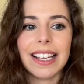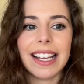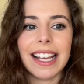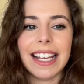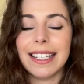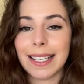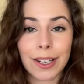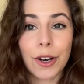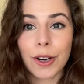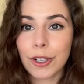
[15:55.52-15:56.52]
it
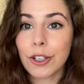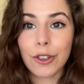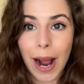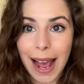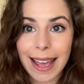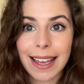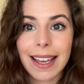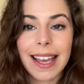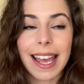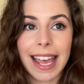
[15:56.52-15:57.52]
doesn't hurt to try.
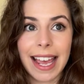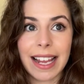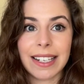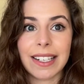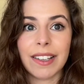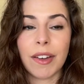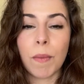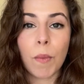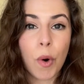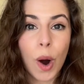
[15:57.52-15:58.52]
And the
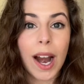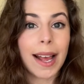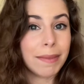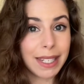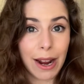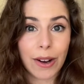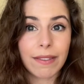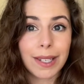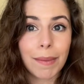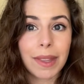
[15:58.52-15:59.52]
more I'm scared of
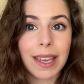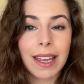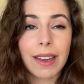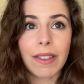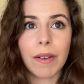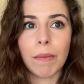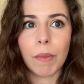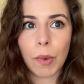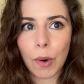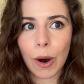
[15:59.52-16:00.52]
something, the
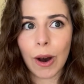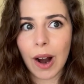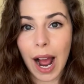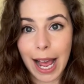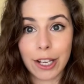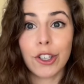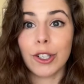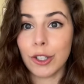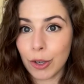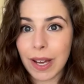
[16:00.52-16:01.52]
more I
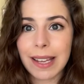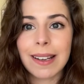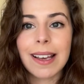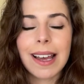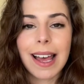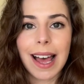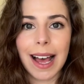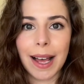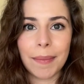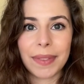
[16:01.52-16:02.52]
should do it.
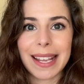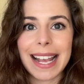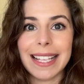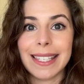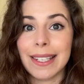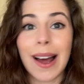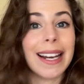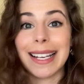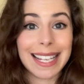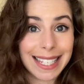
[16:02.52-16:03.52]
Um, it's not an easy